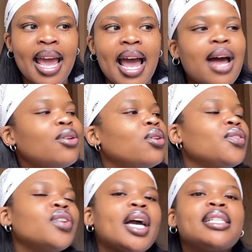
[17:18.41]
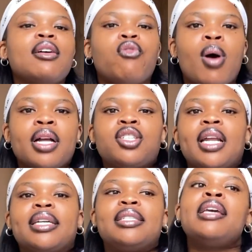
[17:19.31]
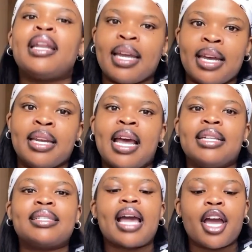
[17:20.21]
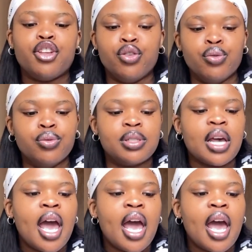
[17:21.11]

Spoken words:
I don't know if you guys have watched like CNN and Sky News,